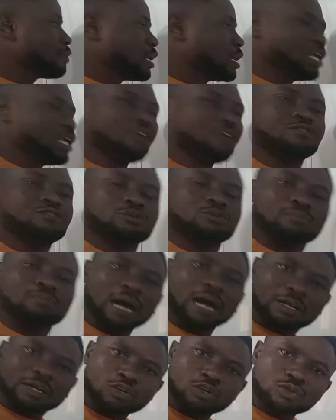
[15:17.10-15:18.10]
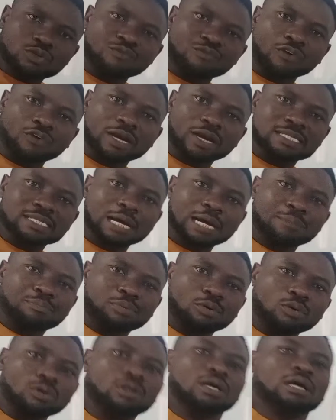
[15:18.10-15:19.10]
if magnesium, for
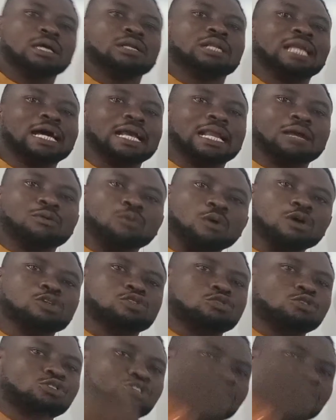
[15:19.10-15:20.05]
example, that wants to